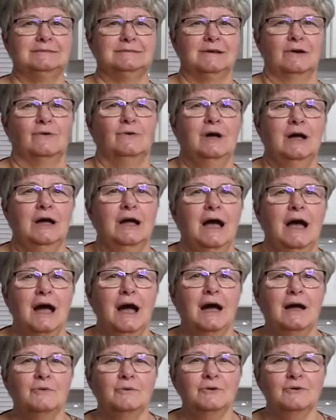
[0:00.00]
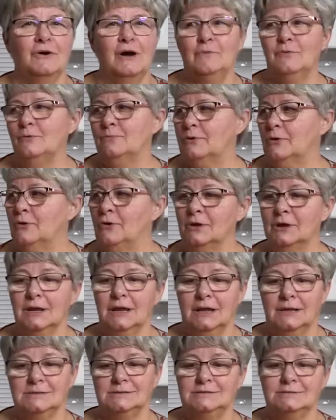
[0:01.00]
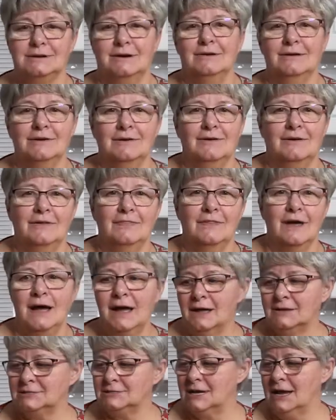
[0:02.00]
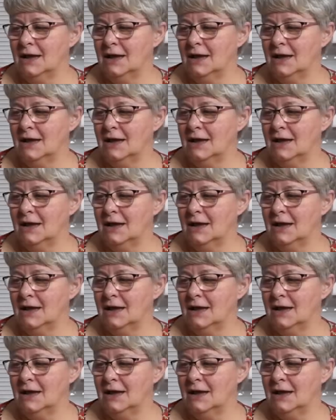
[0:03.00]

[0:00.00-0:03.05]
So I will grab a bowl and get started on that,